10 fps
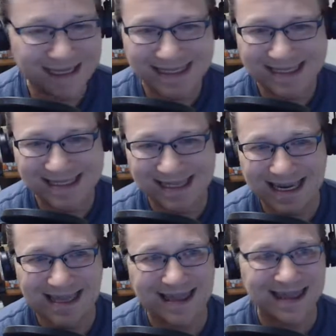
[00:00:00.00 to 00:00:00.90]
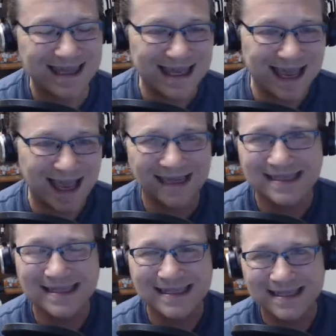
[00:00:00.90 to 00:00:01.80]
This is like the
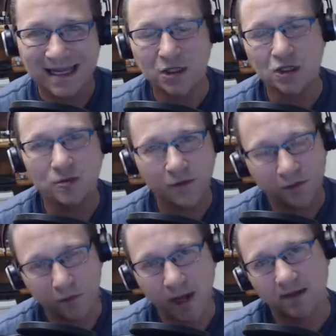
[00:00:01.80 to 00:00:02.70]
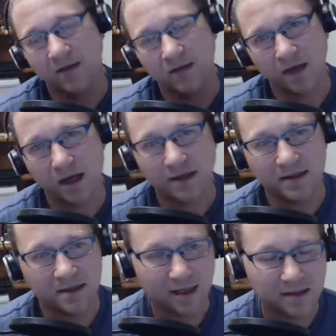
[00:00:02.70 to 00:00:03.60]
existential threat to the United
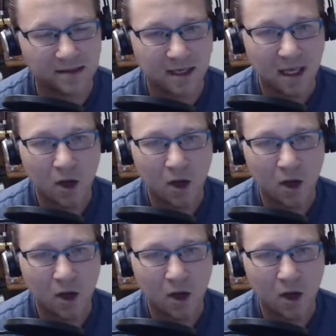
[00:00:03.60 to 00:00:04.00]
States.